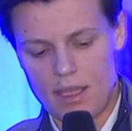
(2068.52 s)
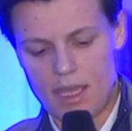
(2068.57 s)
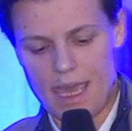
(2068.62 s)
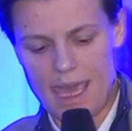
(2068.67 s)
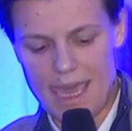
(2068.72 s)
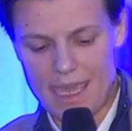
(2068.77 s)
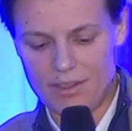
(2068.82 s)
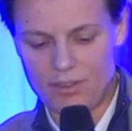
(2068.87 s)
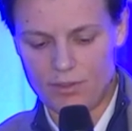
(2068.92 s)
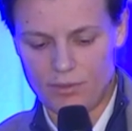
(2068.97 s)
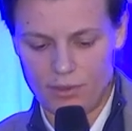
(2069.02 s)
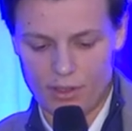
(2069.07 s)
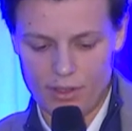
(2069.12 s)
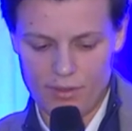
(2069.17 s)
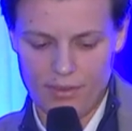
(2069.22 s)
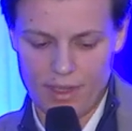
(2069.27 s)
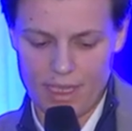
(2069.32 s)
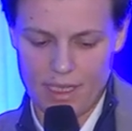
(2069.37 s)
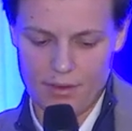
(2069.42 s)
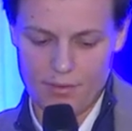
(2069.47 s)
8
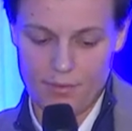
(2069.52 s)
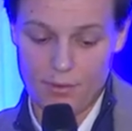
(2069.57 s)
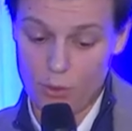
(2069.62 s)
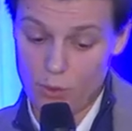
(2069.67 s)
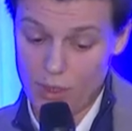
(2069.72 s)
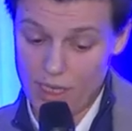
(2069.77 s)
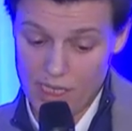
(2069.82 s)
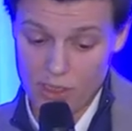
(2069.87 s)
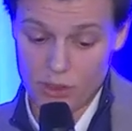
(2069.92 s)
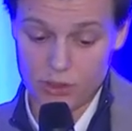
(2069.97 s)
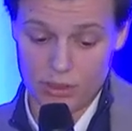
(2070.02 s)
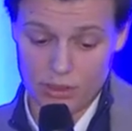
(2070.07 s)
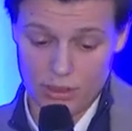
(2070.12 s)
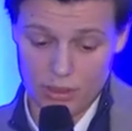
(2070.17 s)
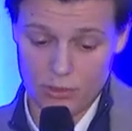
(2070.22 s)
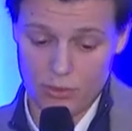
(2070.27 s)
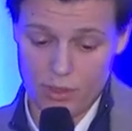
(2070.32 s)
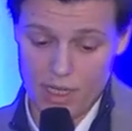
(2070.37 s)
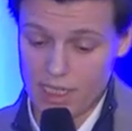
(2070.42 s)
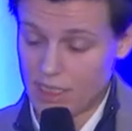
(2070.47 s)
vocational
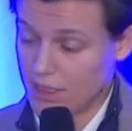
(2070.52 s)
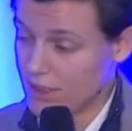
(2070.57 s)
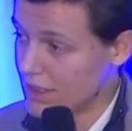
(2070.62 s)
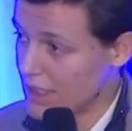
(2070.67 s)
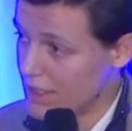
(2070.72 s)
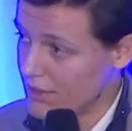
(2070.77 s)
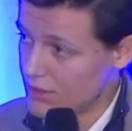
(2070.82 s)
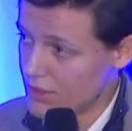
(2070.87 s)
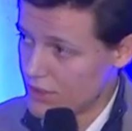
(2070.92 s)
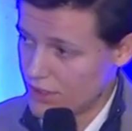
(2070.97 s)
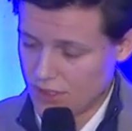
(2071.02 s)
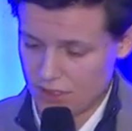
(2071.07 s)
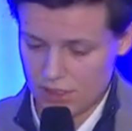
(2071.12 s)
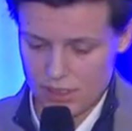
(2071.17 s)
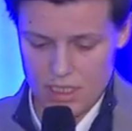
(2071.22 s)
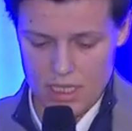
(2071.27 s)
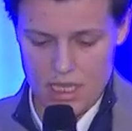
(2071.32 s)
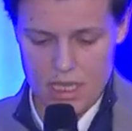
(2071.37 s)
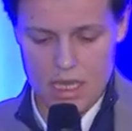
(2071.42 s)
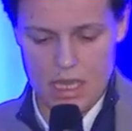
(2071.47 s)
training centers,
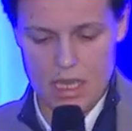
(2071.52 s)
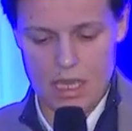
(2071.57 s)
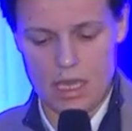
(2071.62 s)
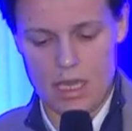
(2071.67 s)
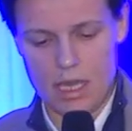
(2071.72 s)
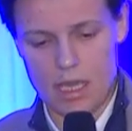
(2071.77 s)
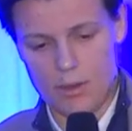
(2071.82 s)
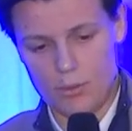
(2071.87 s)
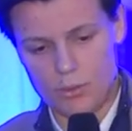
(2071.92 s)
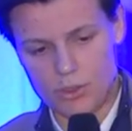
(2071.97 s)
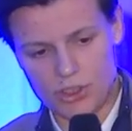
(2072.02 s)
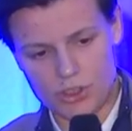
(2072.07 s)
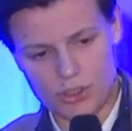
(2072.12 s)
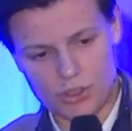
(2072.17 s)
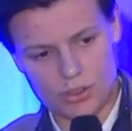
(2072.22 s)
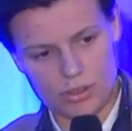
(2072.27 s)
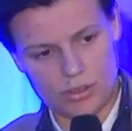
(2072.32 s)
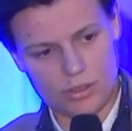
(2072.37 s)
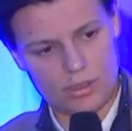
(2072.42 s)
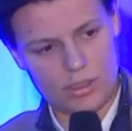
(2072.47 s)

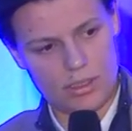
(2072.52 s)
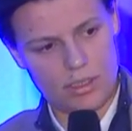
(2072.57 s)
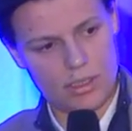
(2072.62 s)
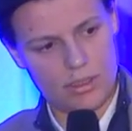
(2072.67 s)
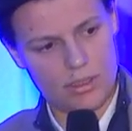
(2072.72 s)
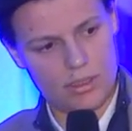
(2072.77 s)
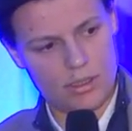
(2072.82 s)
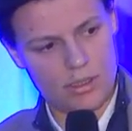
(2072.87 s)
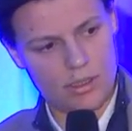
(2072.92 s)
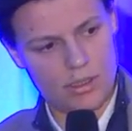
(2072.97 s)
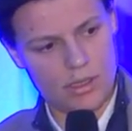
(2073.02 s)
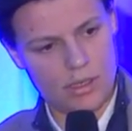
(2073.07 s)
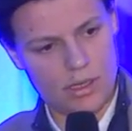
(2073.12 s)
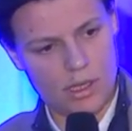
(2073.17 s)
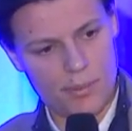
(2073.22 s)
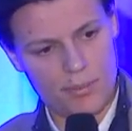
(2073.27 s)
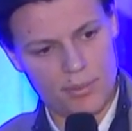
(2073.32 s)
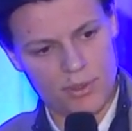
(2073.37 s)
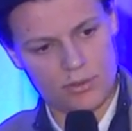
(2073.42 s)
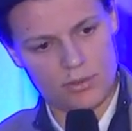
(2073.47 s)
which
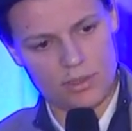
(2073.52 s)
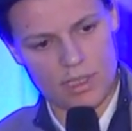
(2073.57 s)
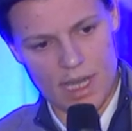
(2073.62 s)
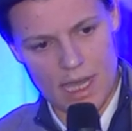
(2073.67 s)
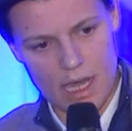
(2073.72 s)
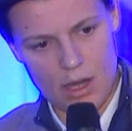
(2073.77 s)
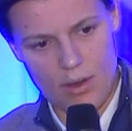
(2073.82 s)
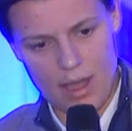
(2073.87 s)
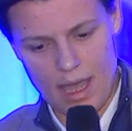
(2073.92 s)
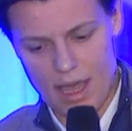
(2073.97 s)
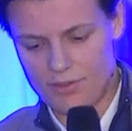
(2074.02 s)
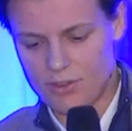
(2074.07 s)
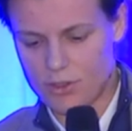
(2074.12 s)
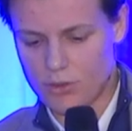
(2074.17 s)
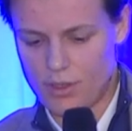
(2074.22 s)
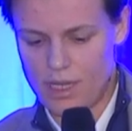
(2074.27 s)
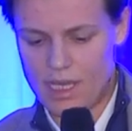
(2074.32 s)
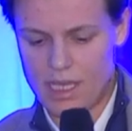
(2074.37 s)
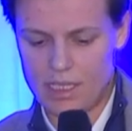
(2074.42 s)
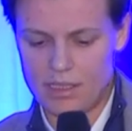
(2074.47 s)
up to now have
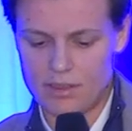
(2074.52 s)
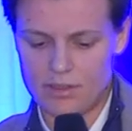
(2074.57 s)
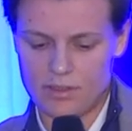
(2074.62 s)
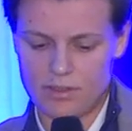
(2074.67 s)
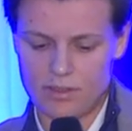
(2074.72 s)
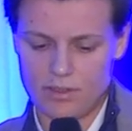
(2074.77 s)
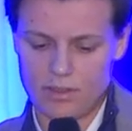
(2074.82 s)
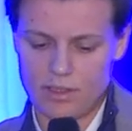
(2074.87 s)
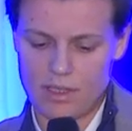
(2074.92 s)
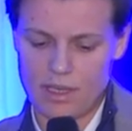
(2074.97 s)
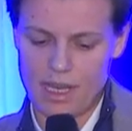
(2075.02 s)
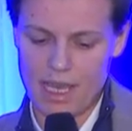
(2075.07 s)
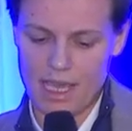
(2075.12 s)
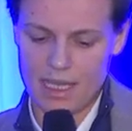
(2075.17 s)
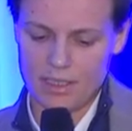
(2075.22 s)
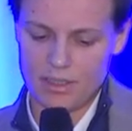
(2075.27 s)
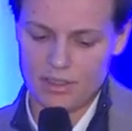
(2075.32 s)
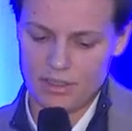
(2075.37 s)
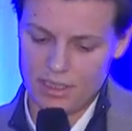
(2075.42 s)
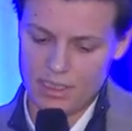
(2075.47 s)
trained
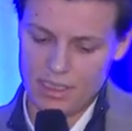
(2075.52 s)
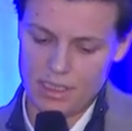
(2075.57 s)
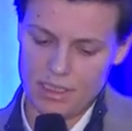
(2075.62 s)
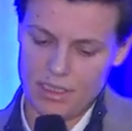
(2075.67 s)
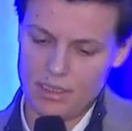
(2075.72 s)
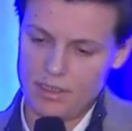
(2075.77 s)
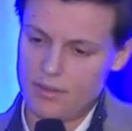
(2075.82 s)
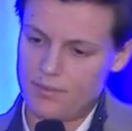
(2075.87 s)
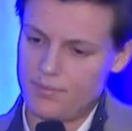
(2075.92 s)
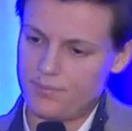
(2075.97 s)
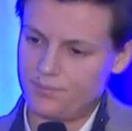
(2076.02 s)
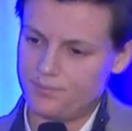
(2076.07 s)
19